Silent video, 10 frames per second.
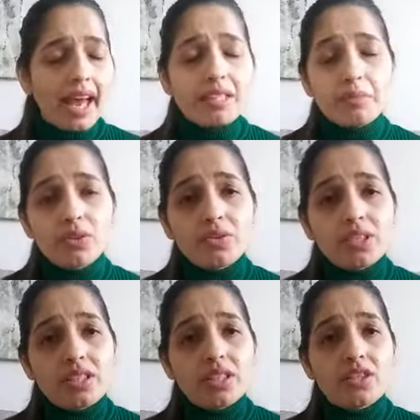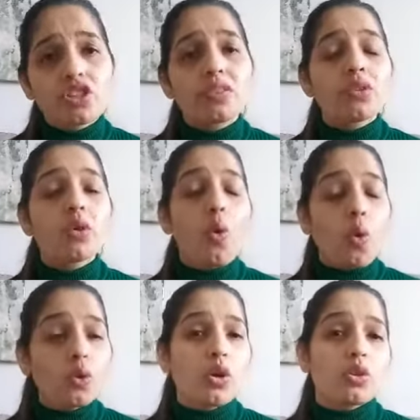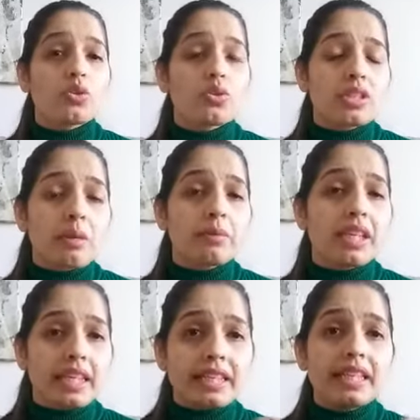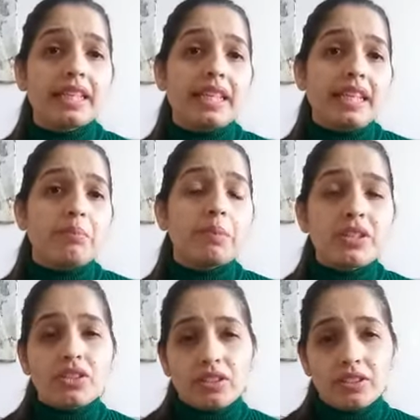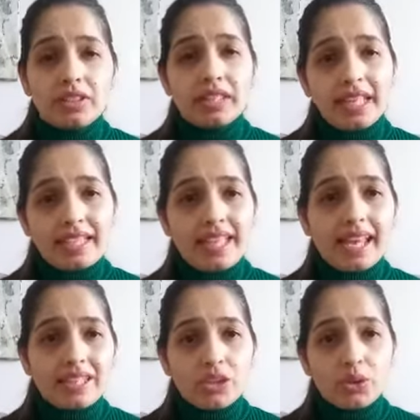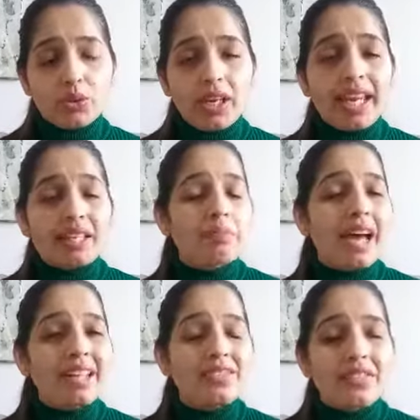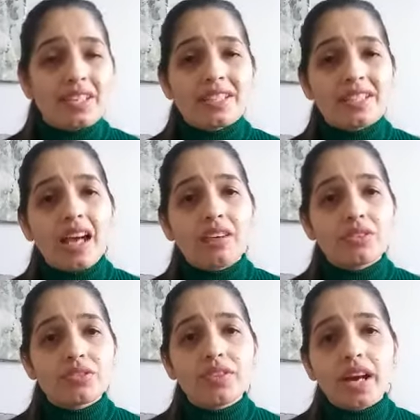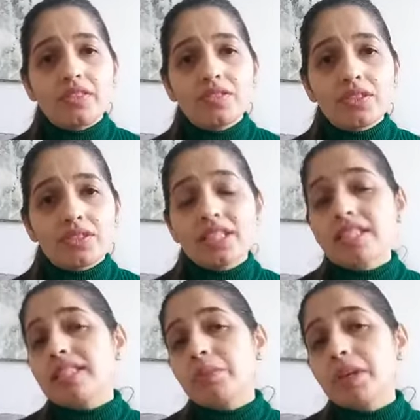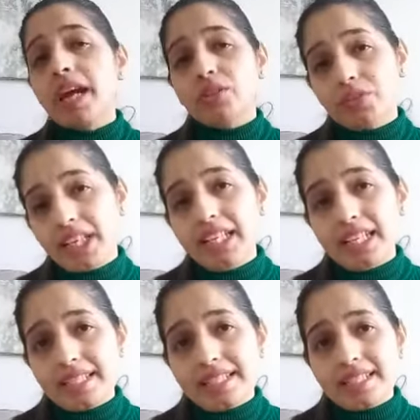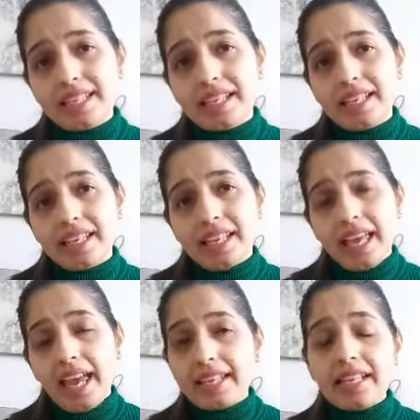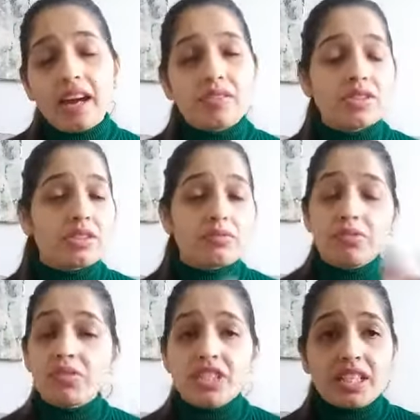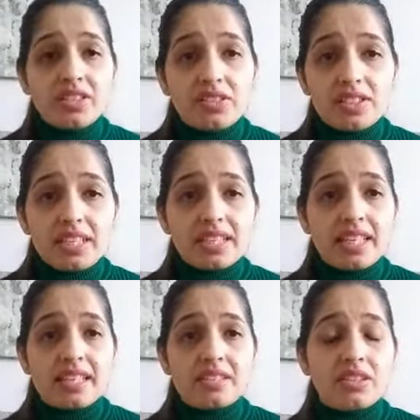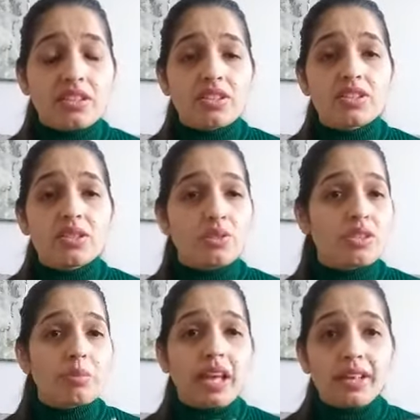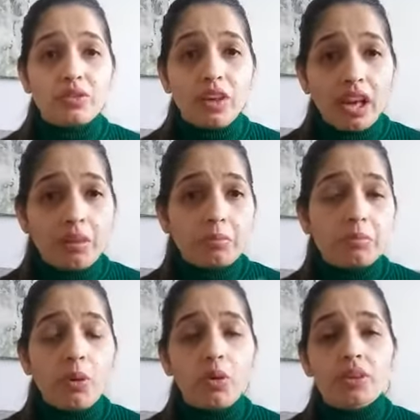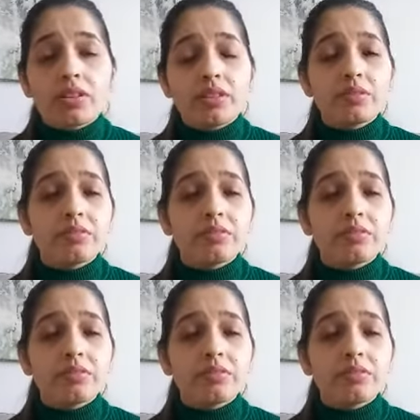As per research, if you hold on to something bitter inside you, it manifests after 5 years in some kind of illness. And after 15 years, they say it turns into some kind of a lump or